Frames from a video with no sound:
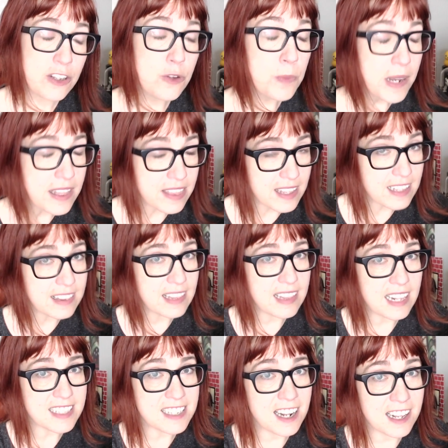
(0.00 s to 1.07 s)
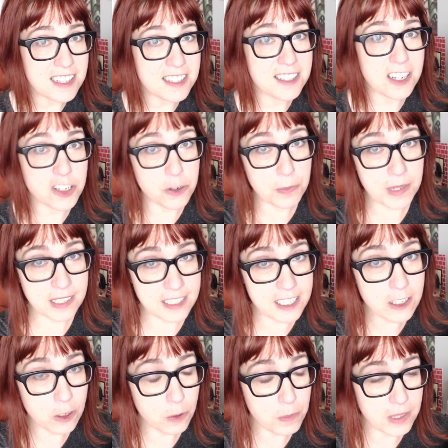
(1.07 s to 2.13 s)
You might think that that's not such a big
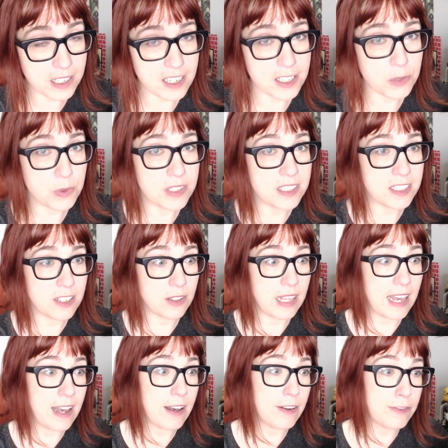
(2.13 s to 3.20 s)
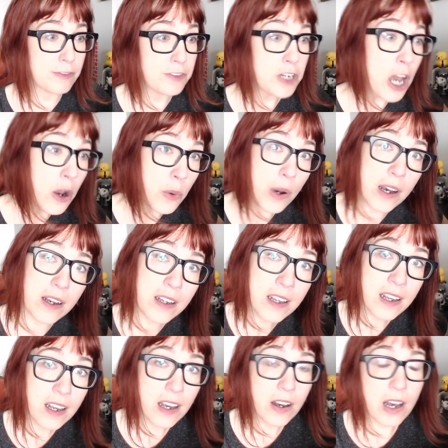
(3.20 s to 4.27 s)
deal because we still have NOAA.
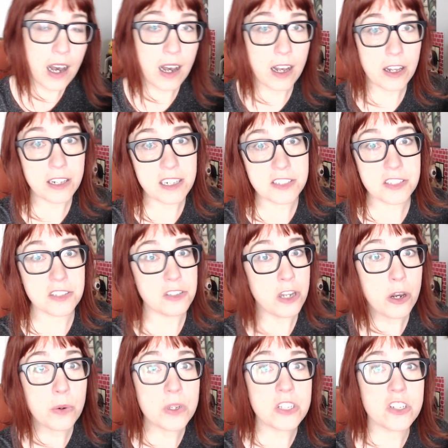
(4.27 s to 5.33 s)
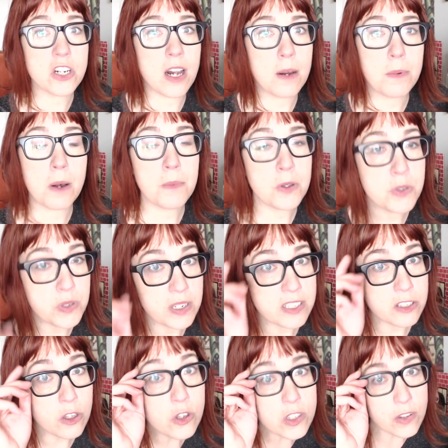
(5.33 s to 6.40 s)
It's NOAA's job almost
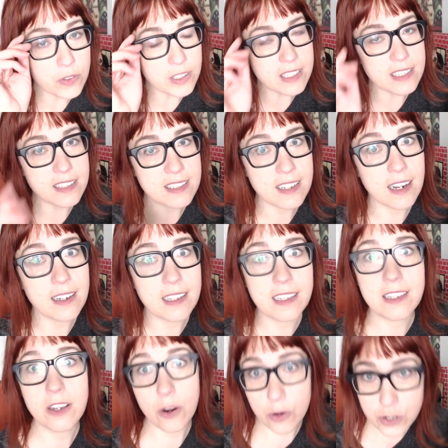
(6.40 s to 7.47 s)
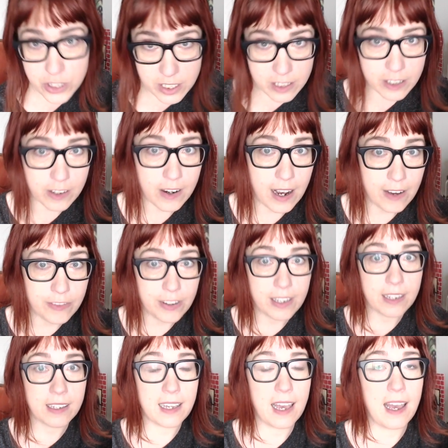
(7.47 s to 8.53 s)
exclusively to study
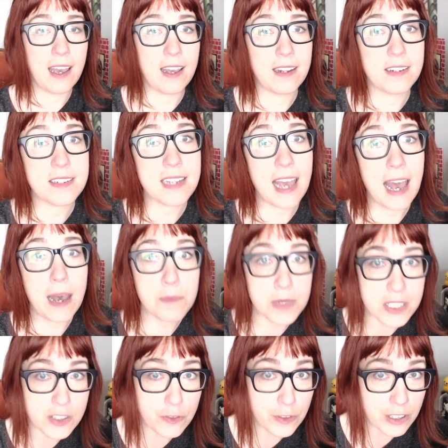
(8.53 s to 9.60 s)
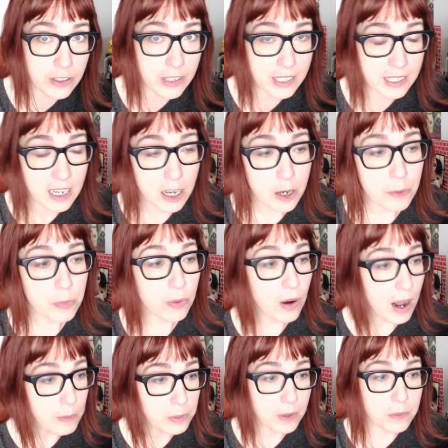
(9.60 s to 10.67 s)
oceanographic and atmospheric
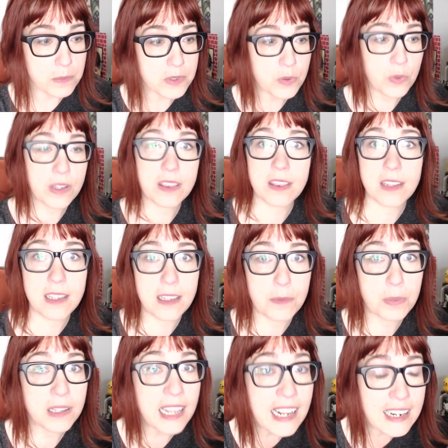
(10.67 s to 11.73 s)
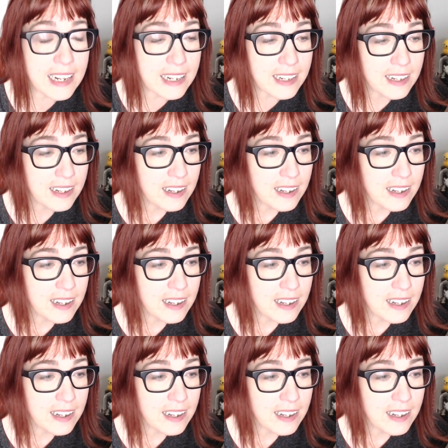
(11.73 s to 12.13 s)
problems with the planet.